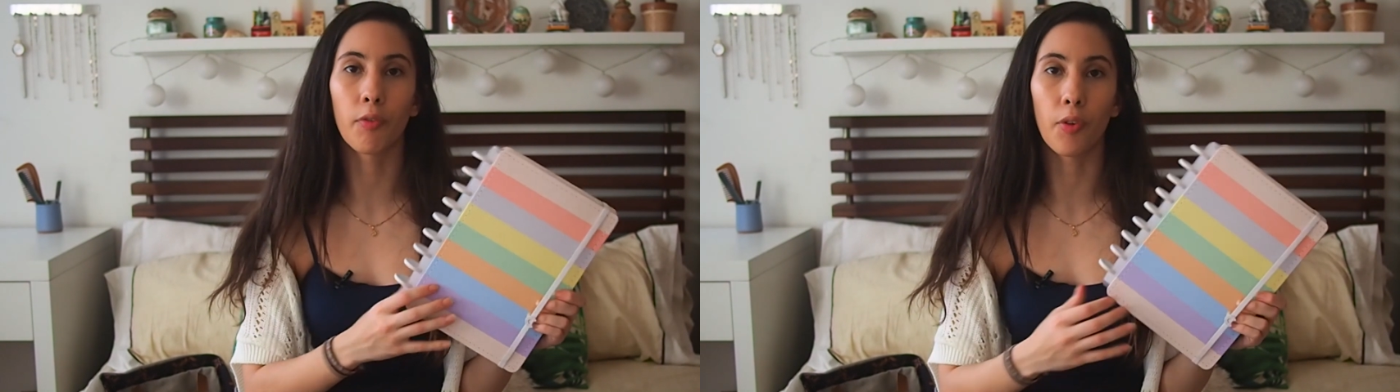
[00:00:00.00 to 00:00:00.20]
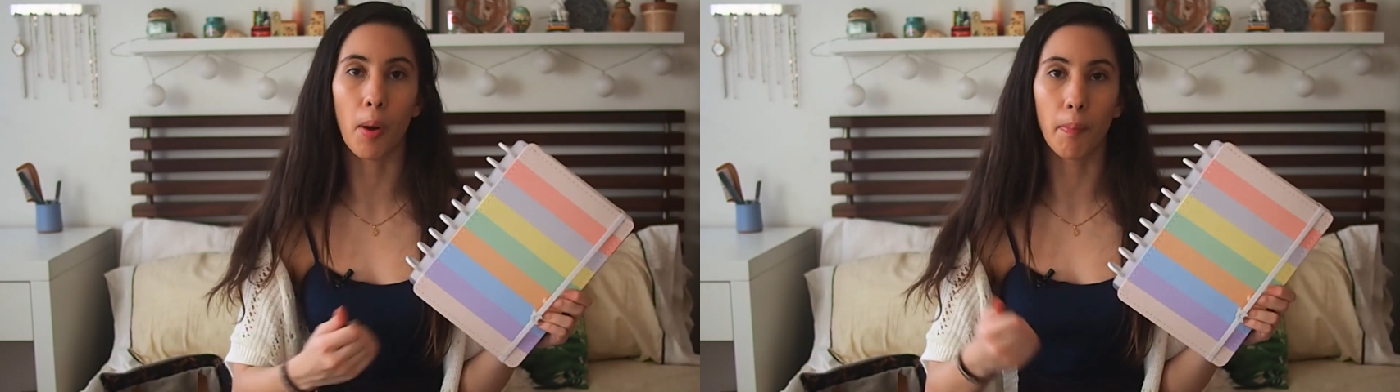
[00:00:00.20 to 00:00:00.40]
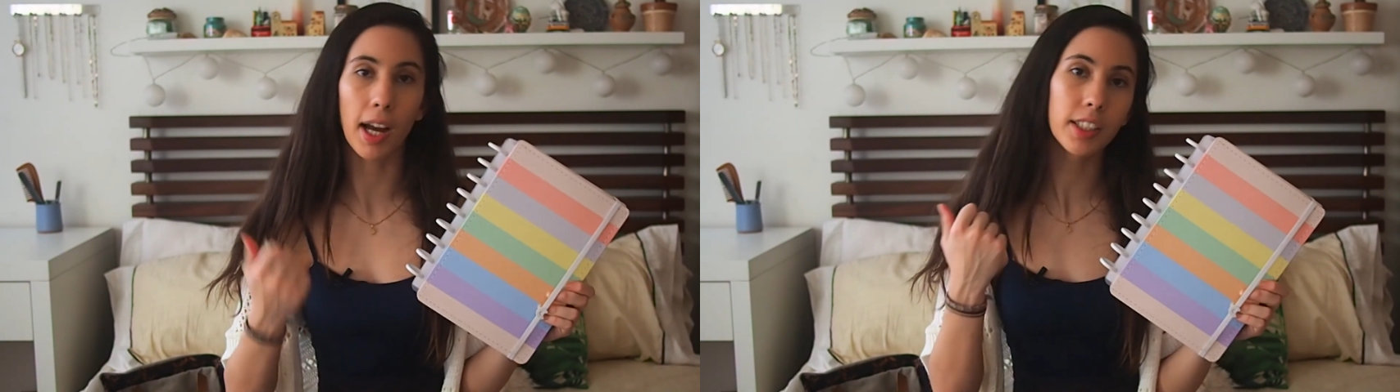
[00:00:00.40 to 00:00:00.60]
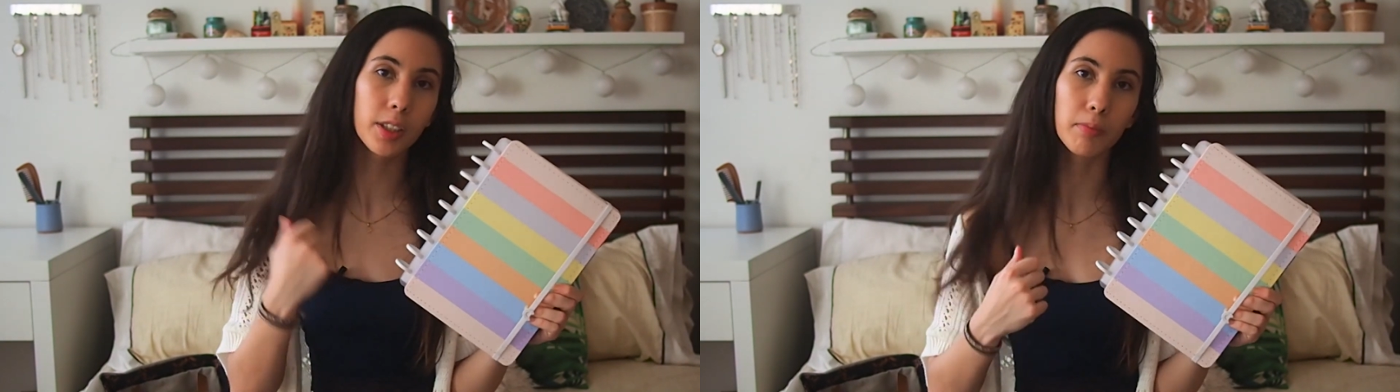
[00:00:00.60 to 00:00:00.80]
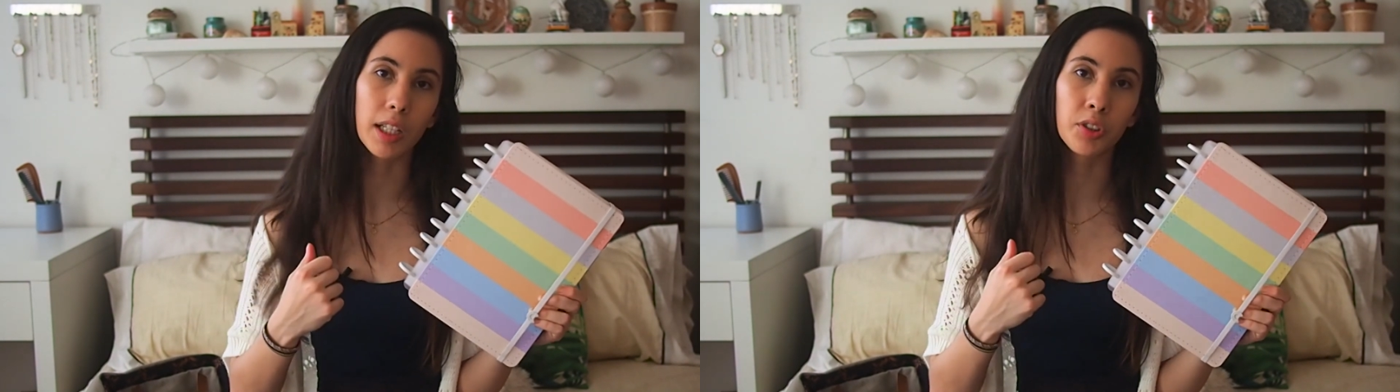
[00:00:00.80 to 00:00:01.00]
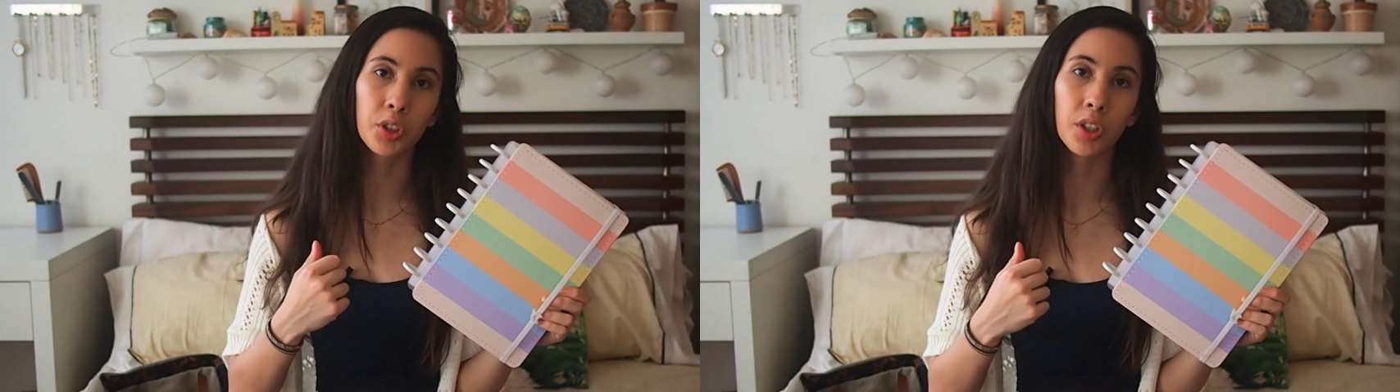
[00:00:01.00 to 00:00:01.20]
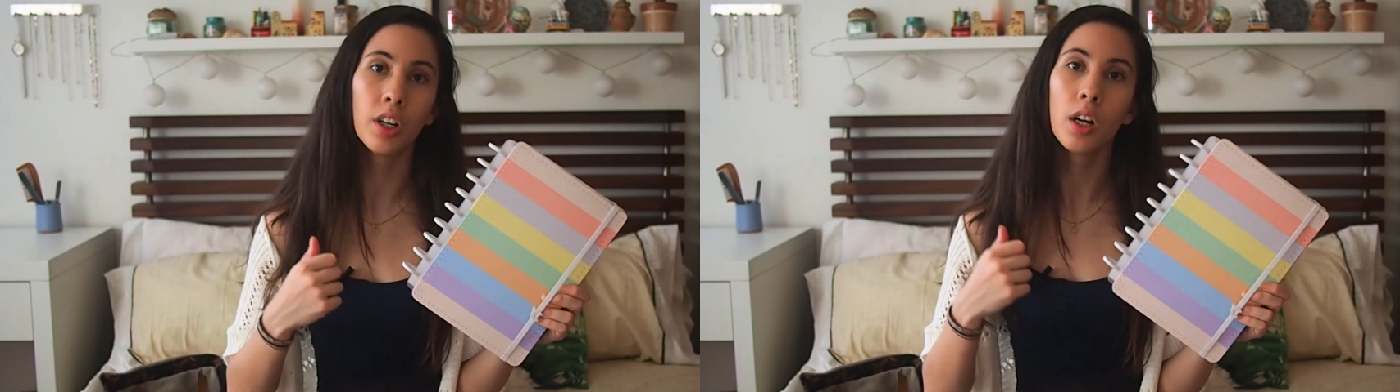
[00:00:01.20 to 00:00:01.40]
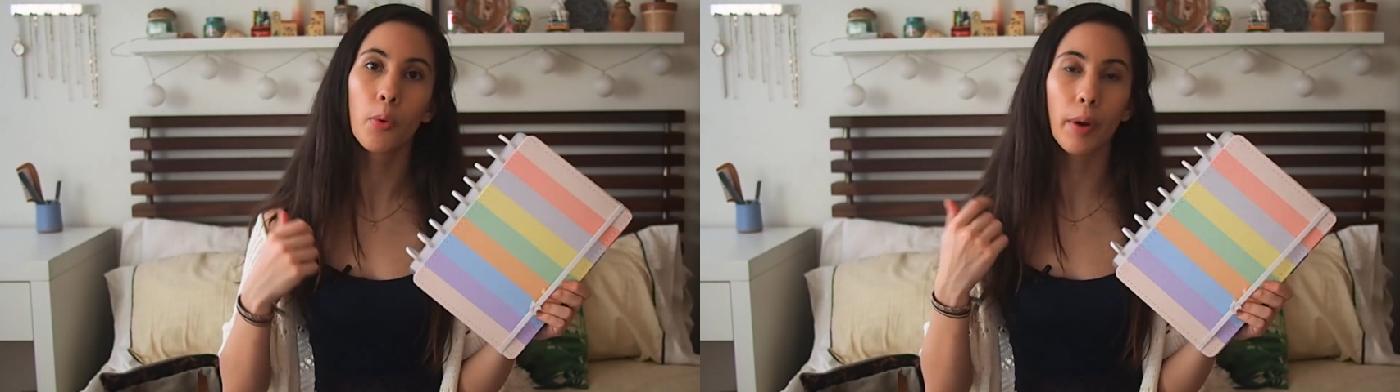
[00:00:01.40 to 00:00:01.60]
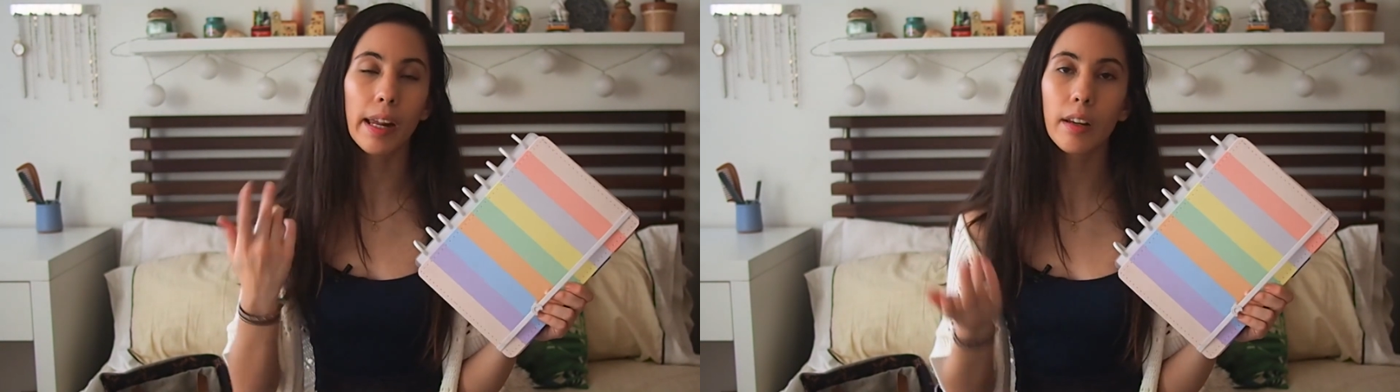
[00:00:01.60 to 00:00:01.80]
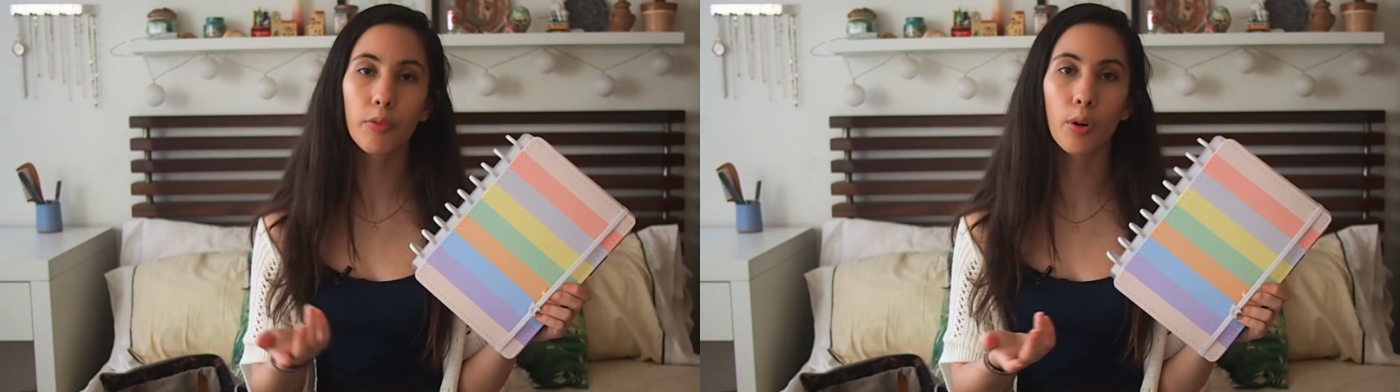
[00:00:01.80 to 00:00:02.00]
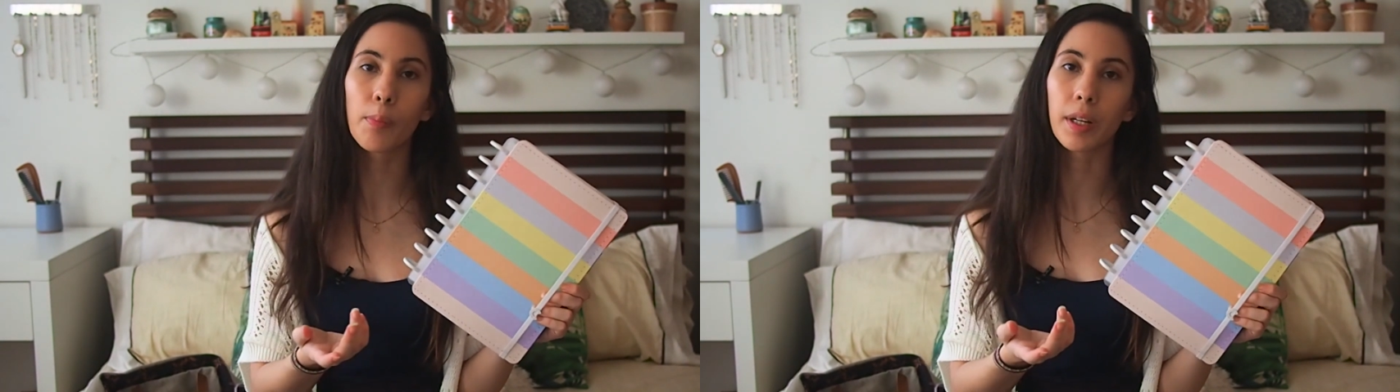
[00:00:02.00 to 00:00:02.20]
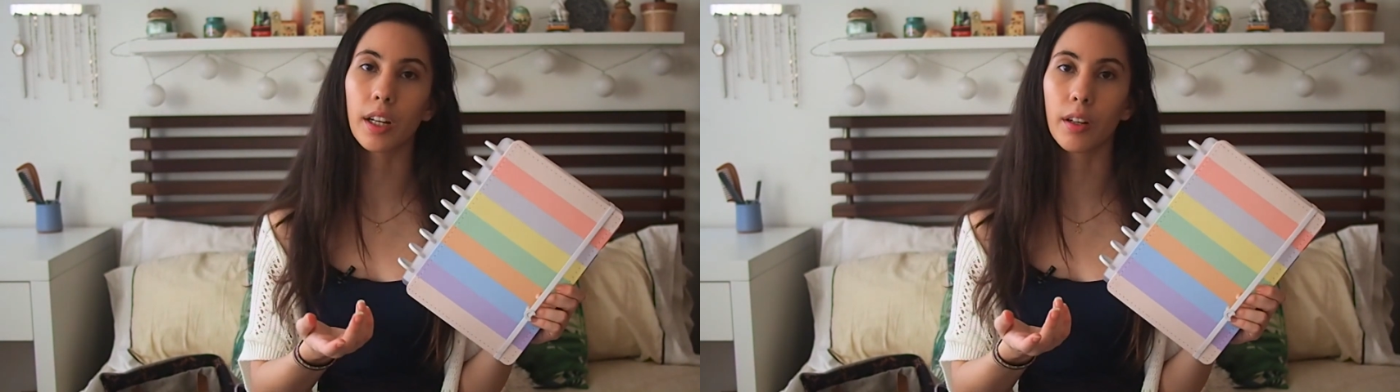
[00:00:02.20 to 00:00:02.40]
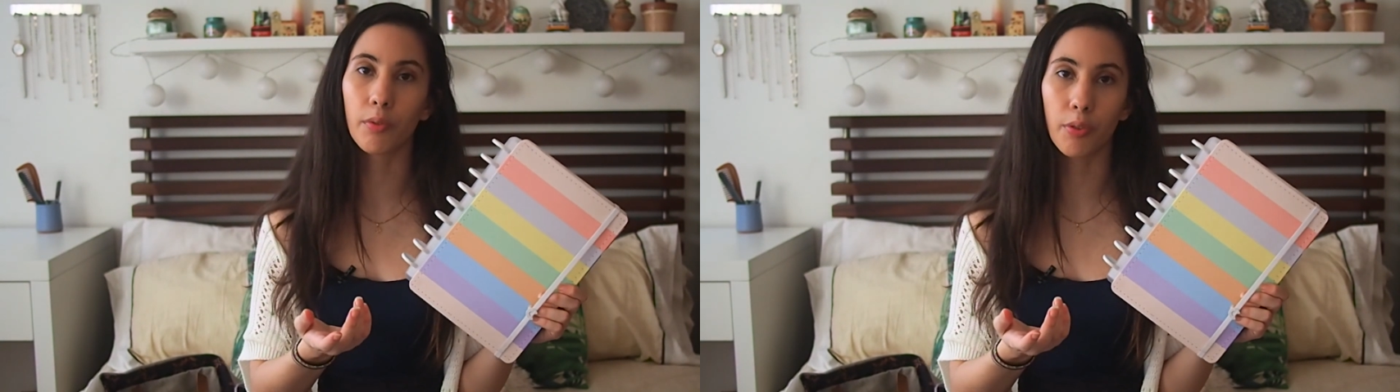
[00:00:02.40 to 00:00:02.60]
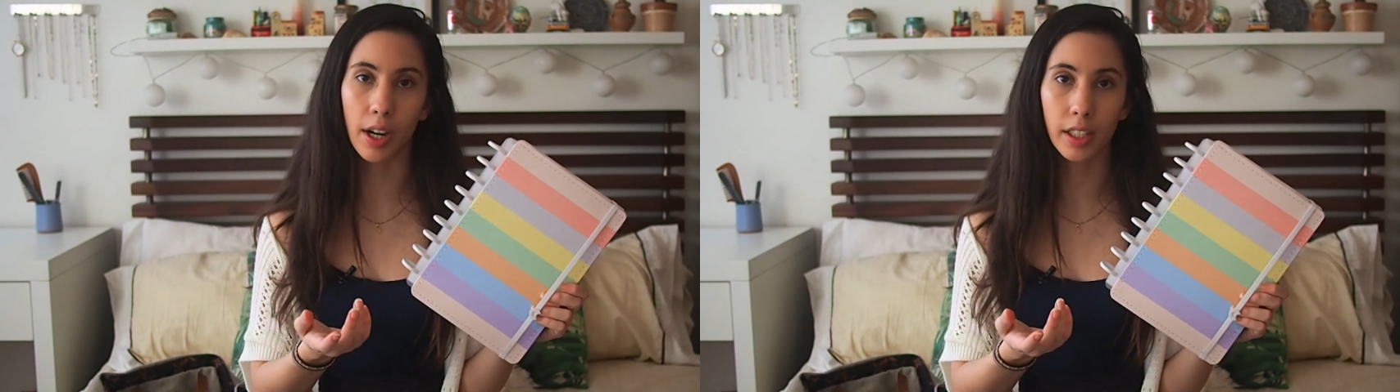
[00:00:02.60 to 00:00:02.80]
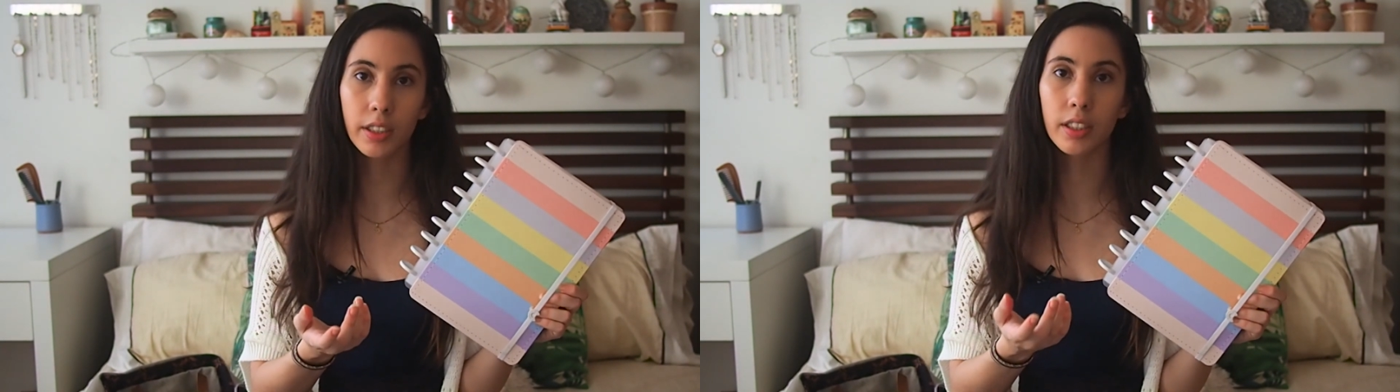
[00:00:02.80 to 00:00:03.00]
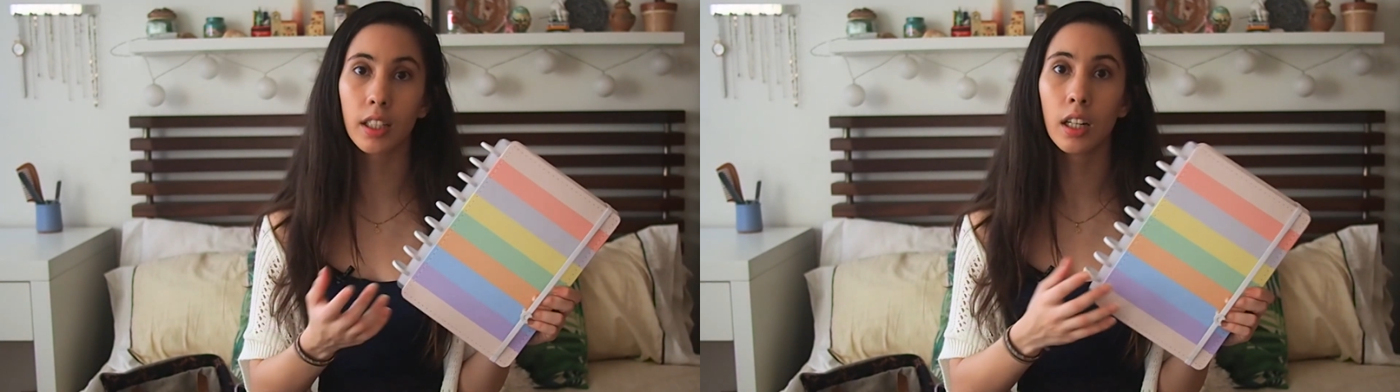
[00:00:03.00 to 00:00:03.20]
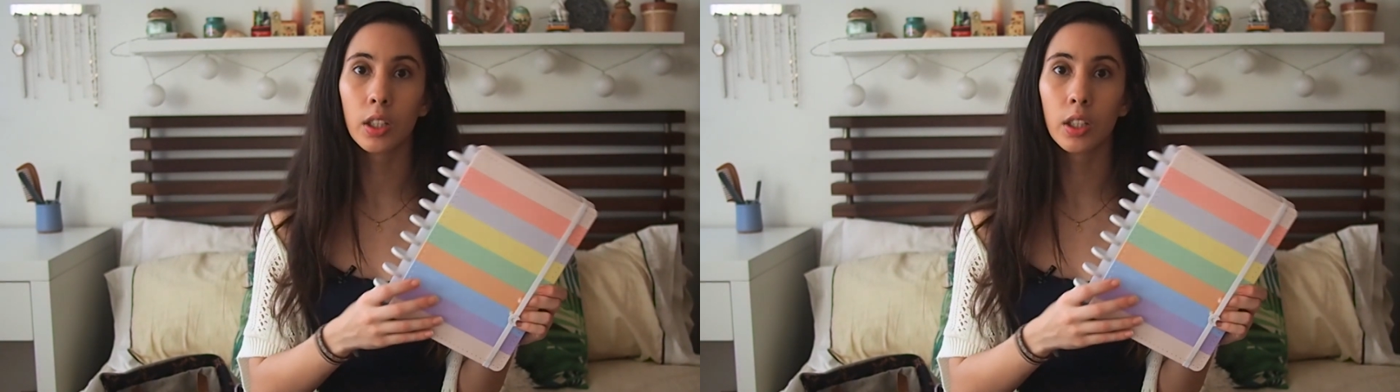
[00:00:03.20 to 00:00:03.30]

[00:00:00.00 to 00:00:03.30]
from last semester waiting for me in France,